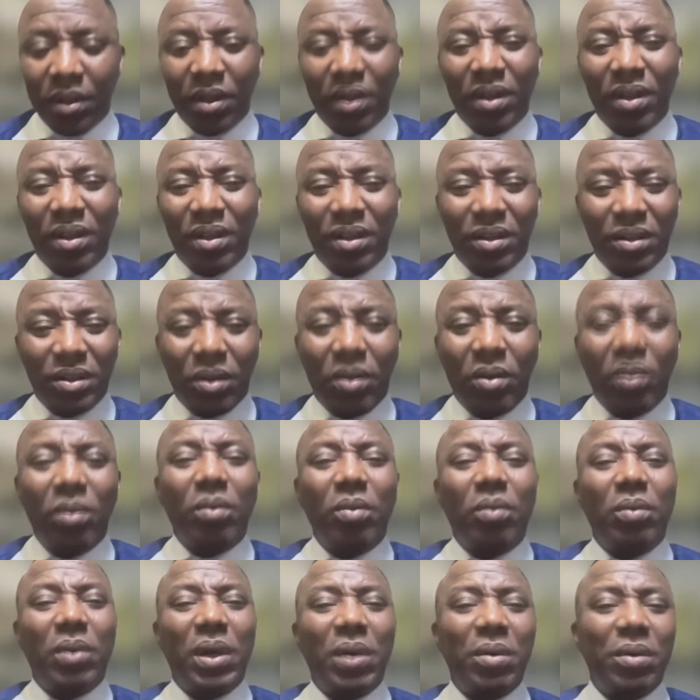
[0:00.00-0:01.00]
So
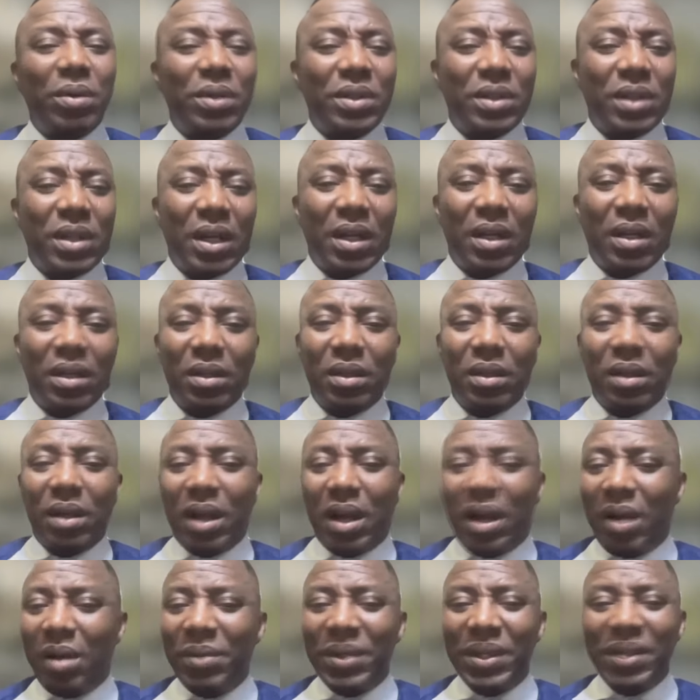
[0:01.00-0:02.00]
when was I, how
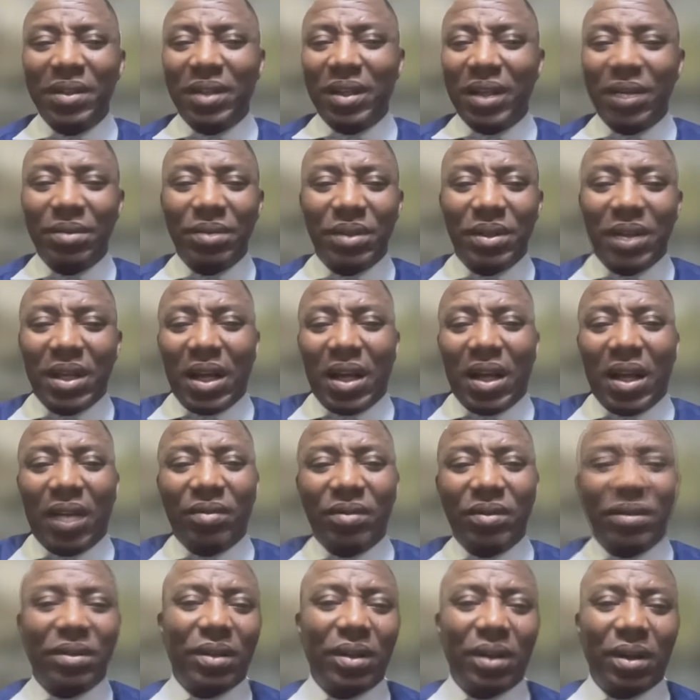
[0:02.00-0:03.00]
many times did I have to
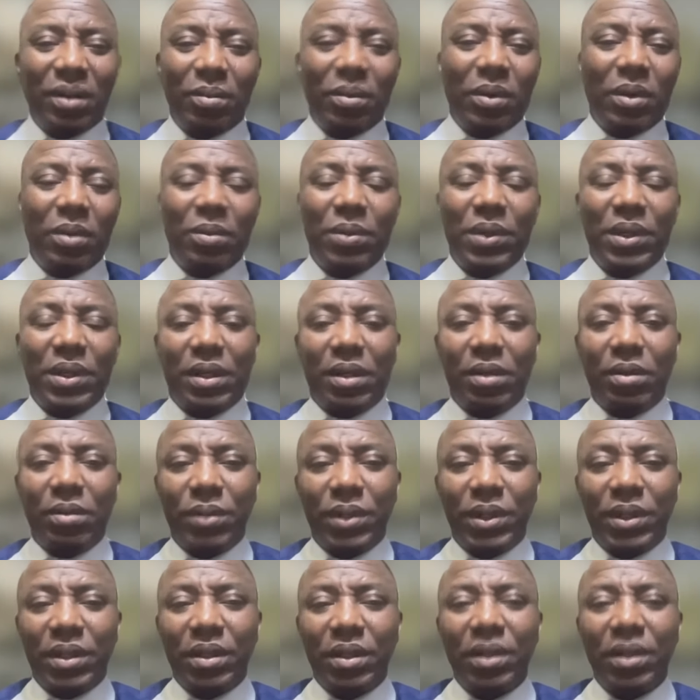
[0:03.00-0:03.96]
talk about Peter Obi?